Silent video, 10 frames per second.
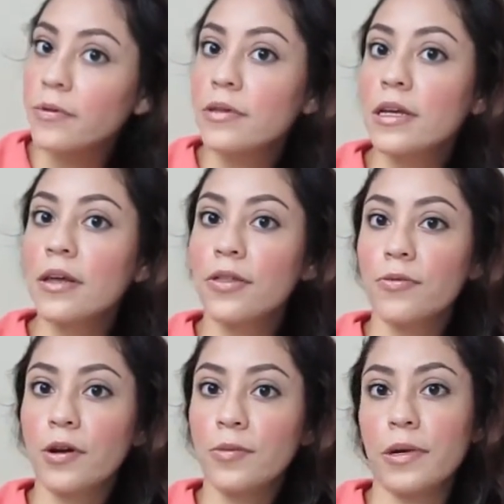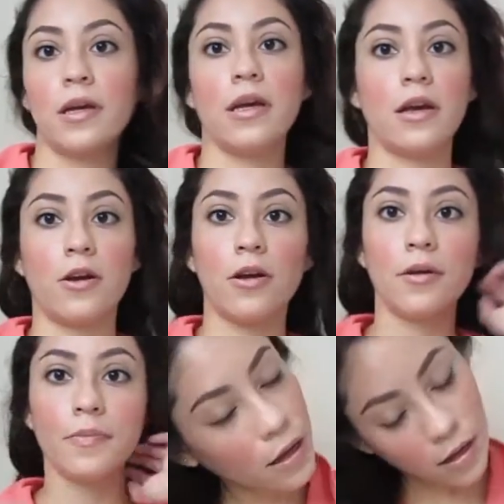evenly throughout my hair
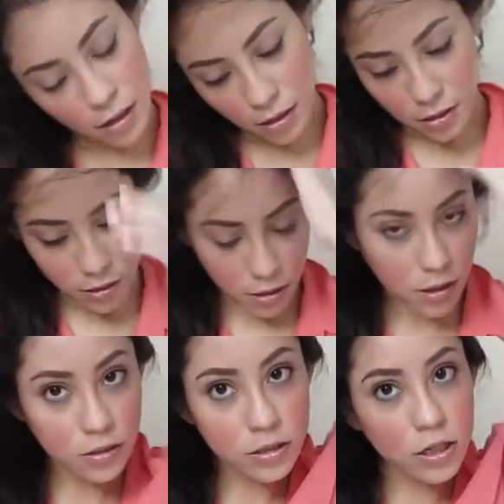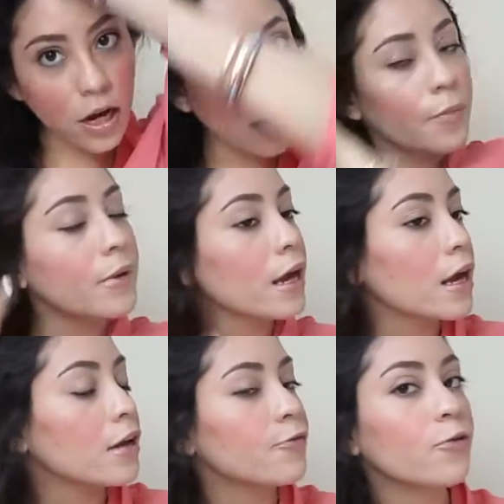and on top
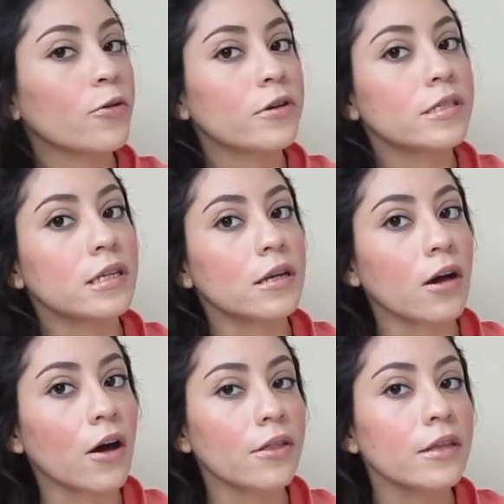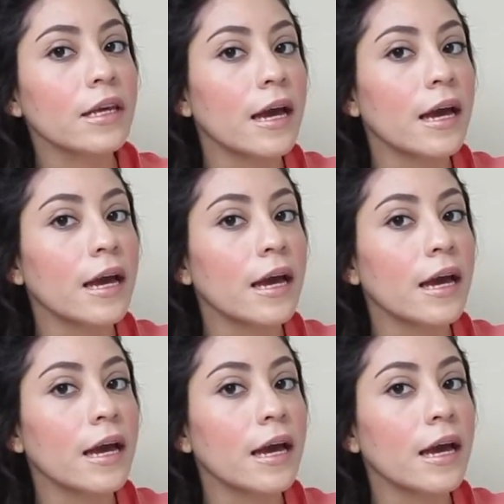and focusing on the